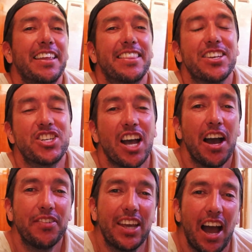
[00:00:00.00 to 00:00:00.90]
The
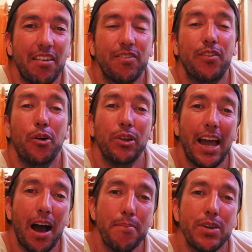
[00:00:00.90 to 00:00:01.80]
shaft can't fall
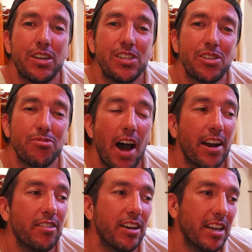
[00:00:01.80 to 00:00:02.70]
out because the
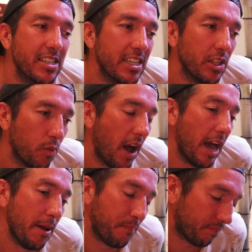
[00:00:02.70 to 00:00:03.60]
rudder is in the
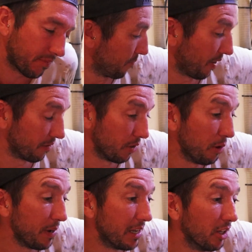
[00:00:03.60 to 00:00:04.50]
way, but there
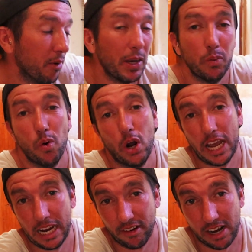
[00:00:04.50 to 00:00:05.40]
will be a little bit of water
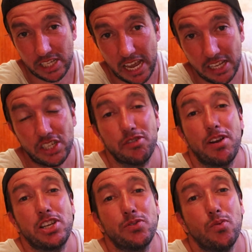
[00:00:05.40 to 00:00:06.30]
ingress, hence the
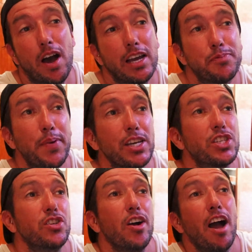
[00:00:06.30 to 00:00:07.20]
reason why it's
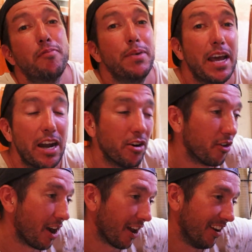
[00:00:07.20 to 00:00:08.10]
best to not have Bonita
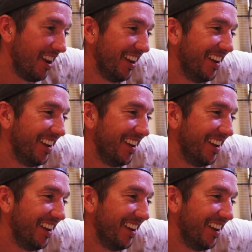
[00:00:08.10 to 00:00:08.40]
around.